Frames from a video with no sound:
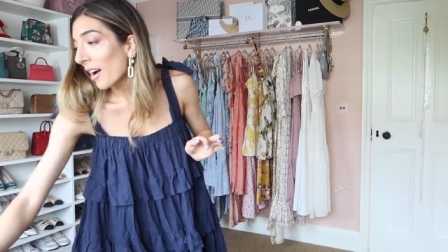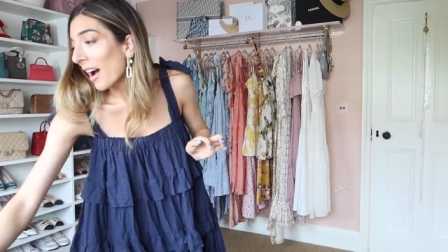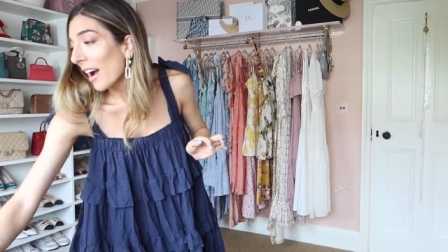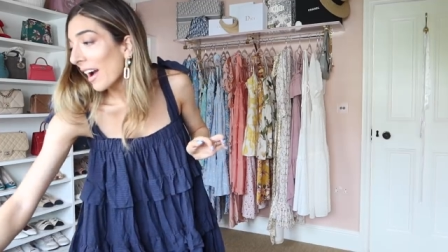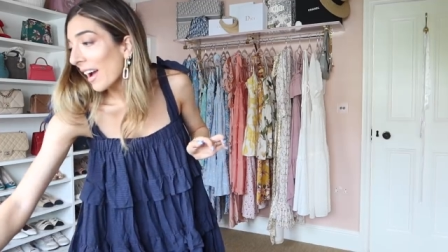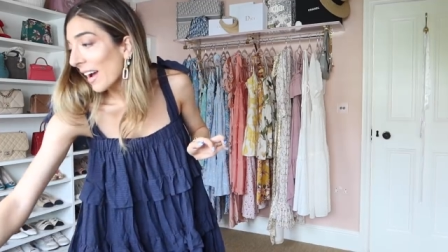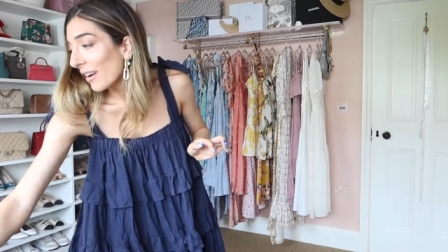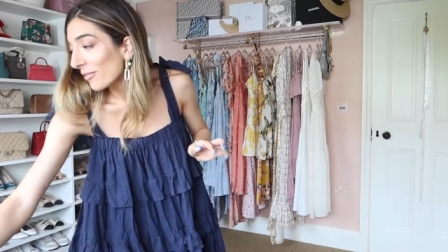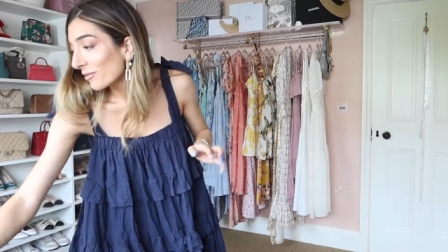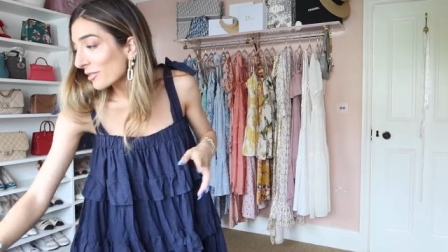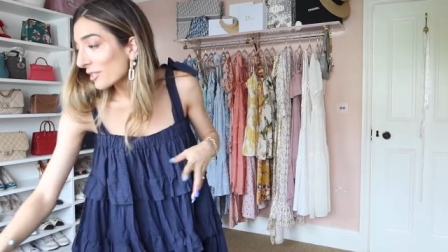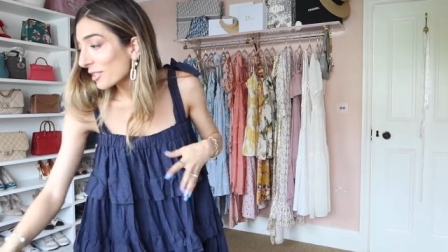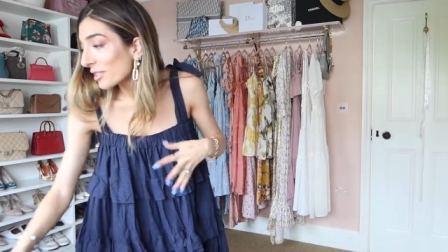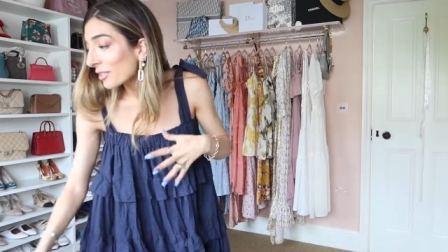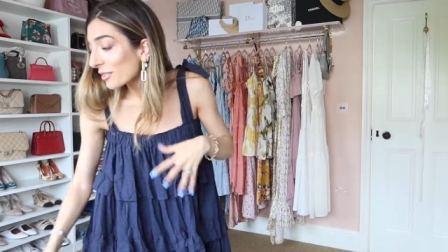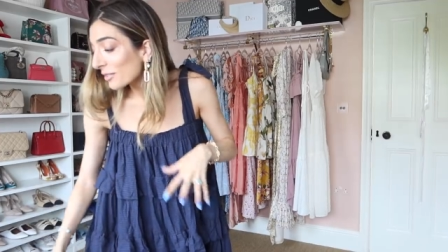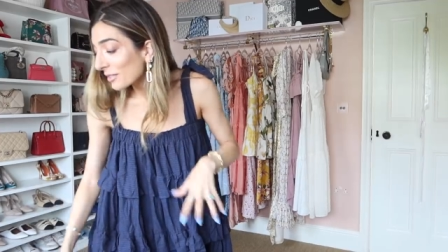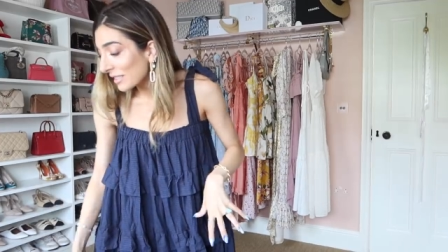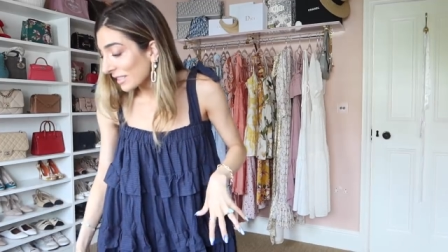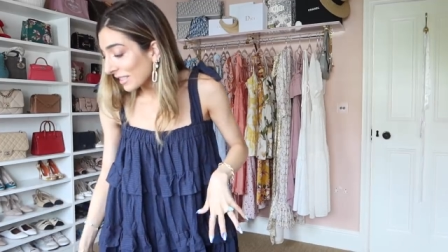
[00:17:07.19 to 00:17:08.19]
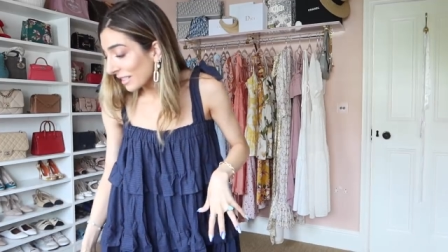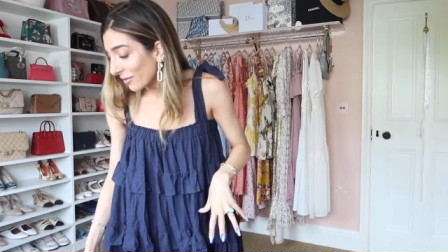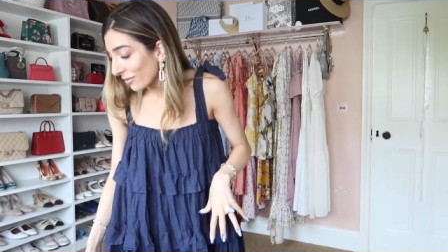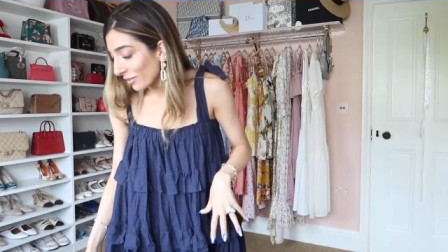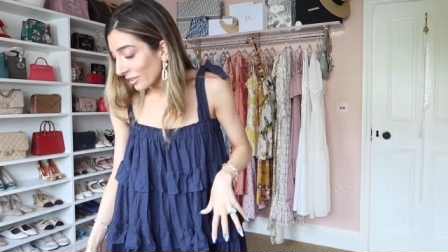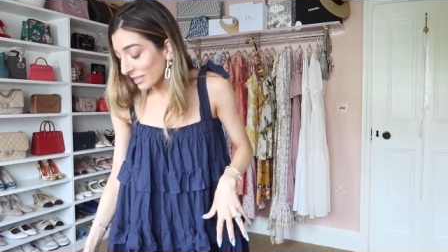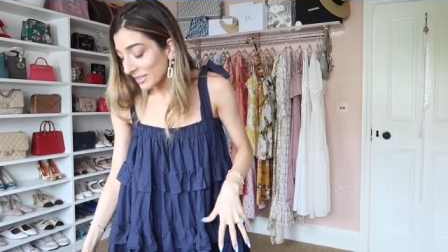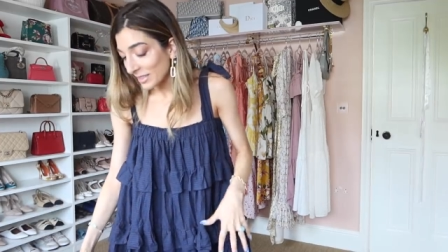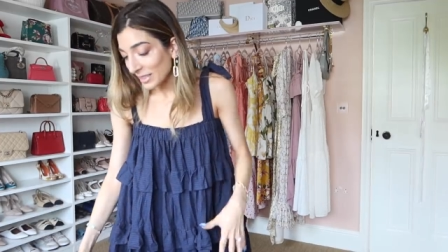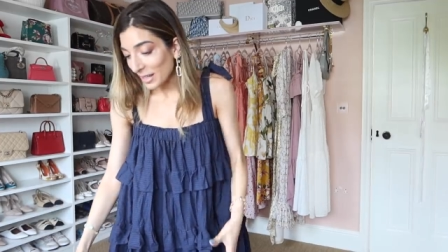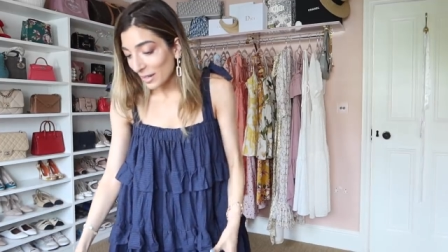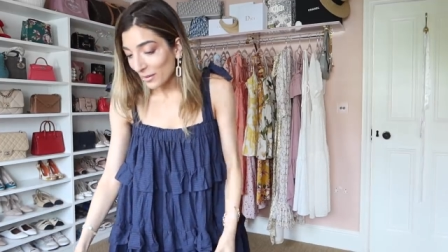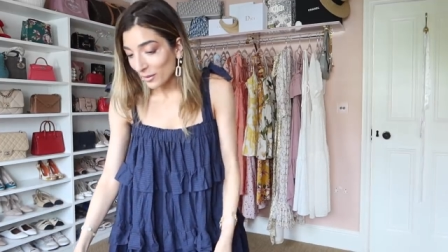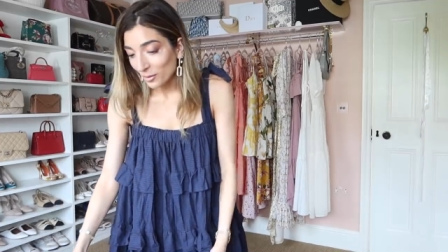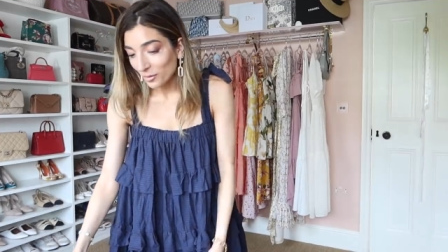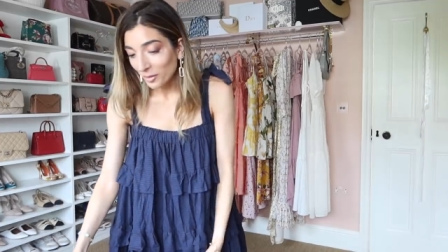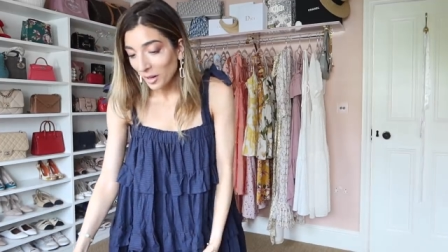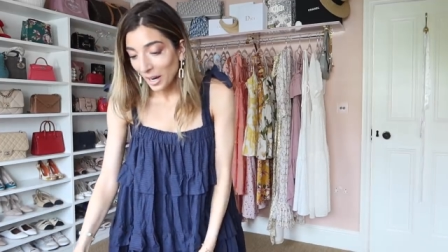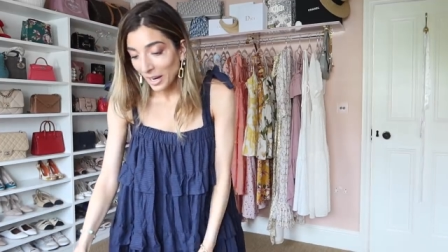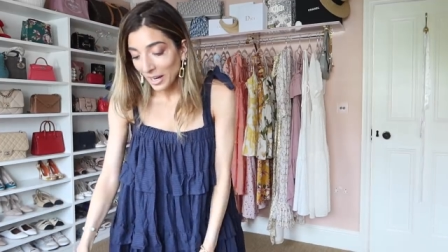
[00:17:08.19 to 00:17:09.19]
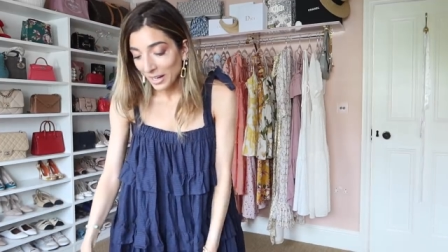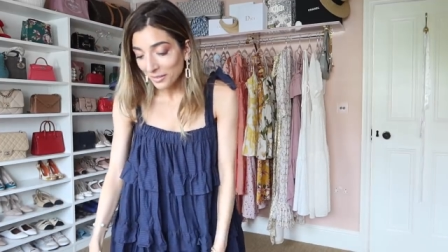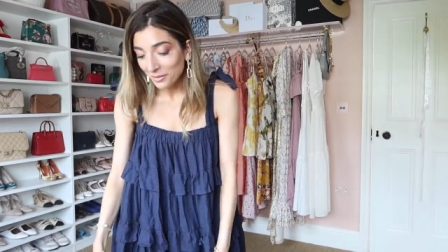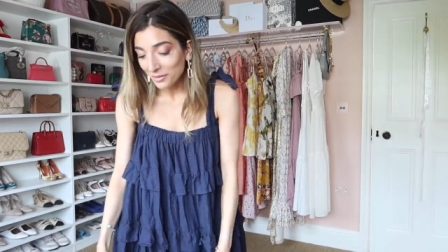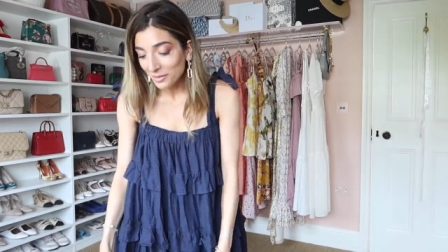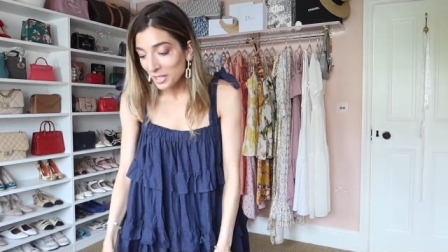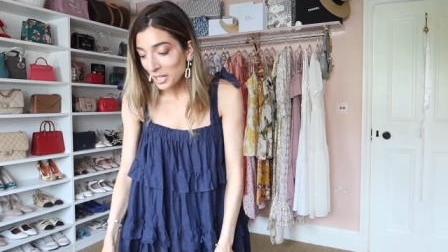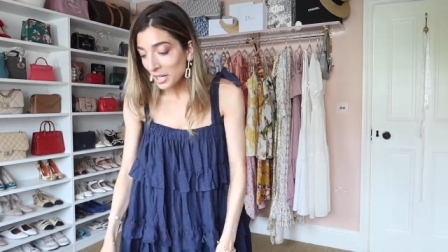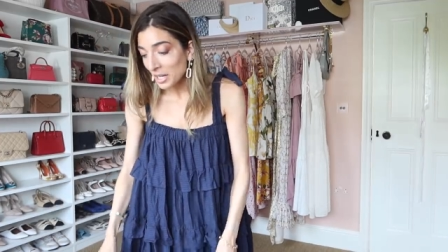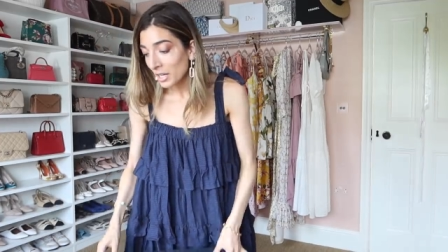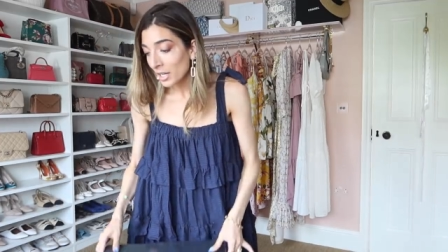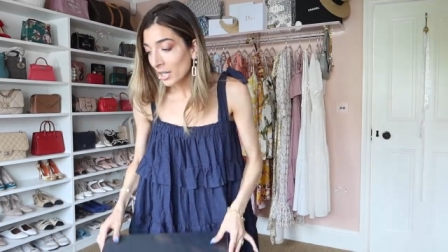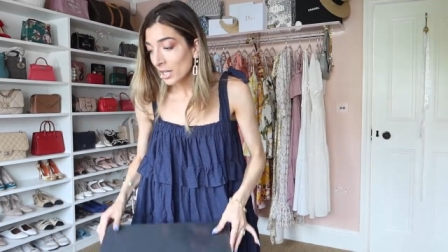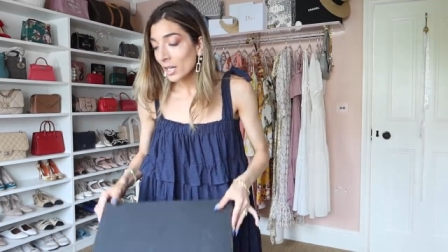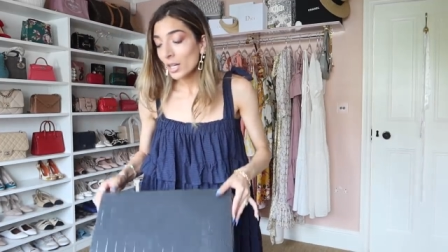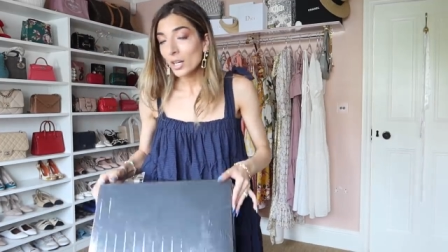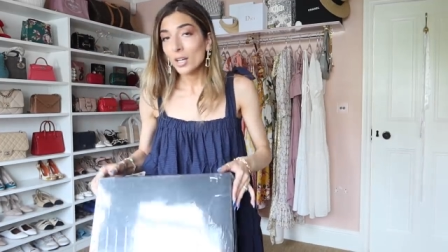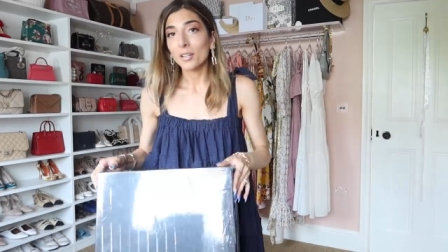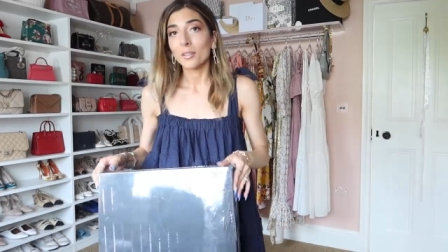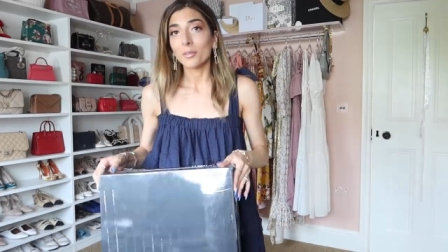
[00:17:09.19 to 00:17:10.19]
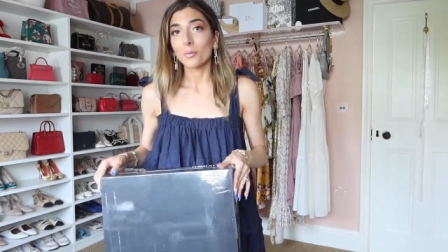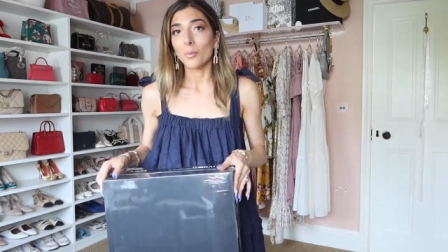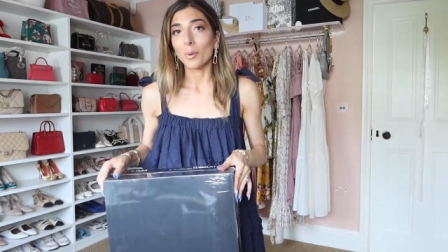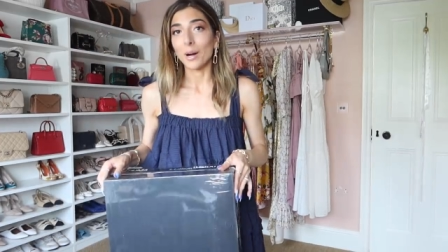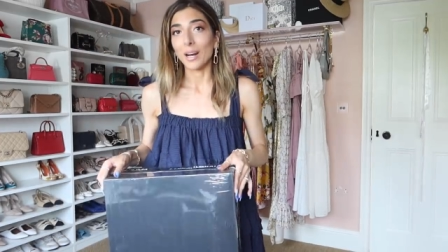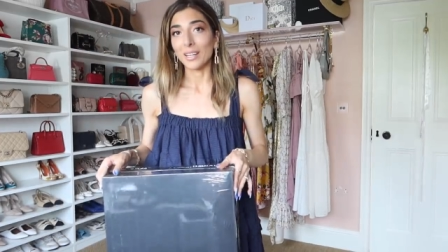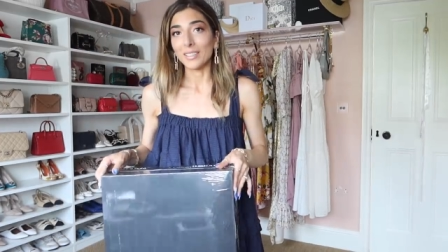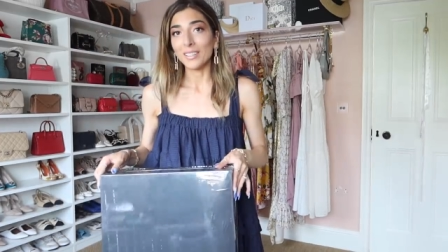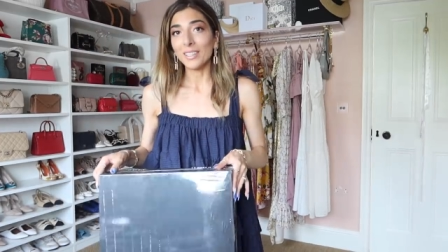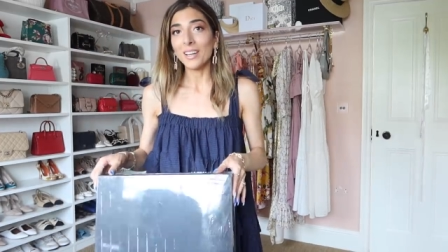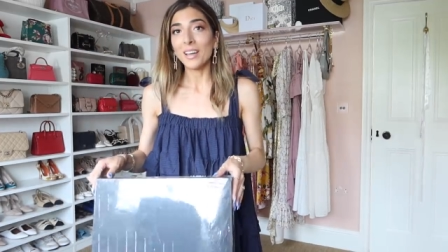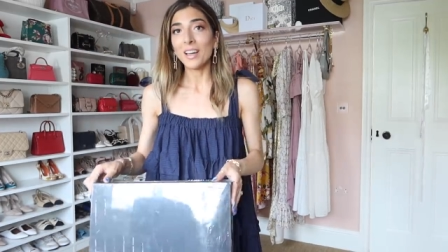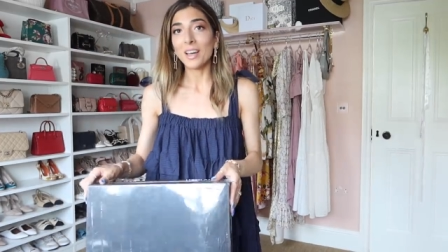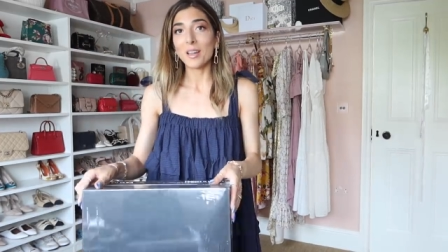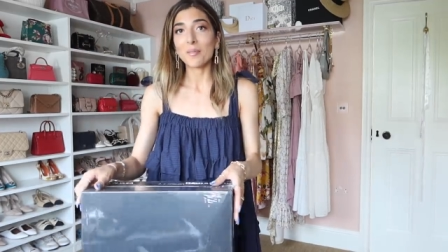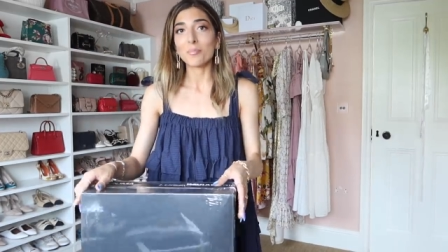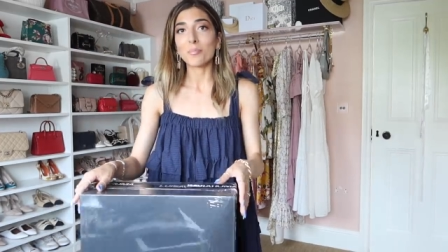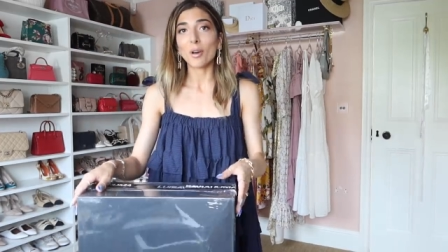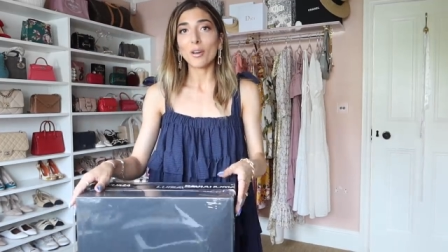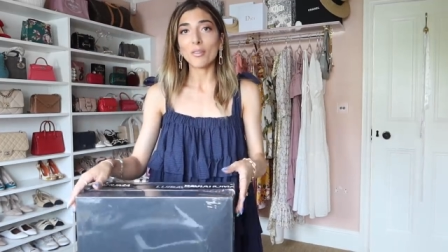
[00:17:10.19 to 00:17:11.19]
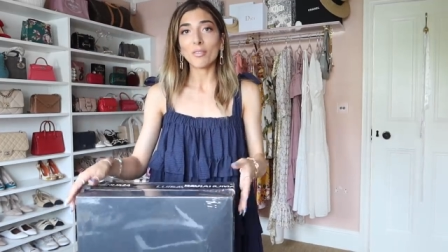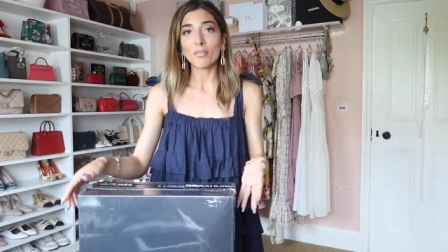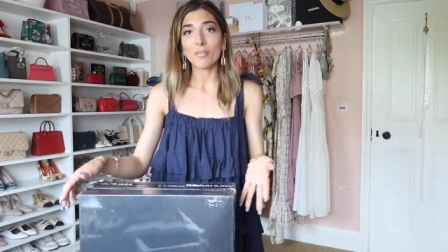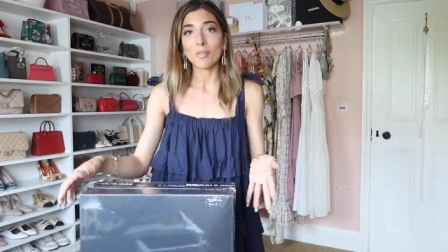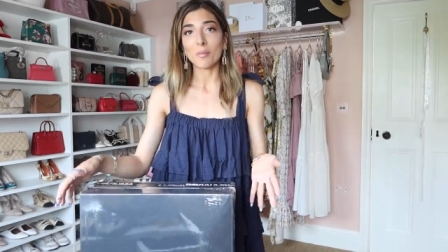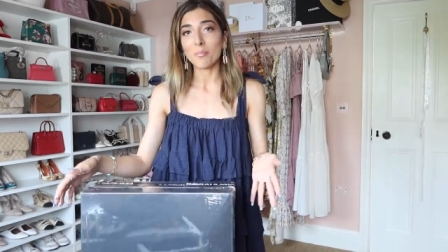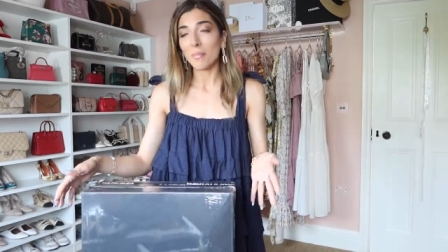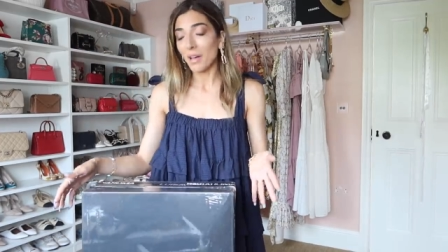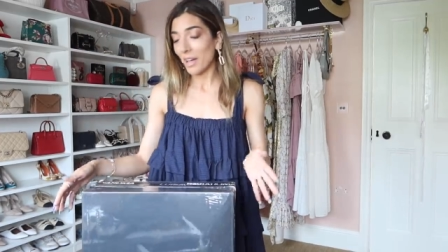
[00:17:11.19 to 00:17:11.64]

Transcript: I have two deliveries that have arrived. One, and both of them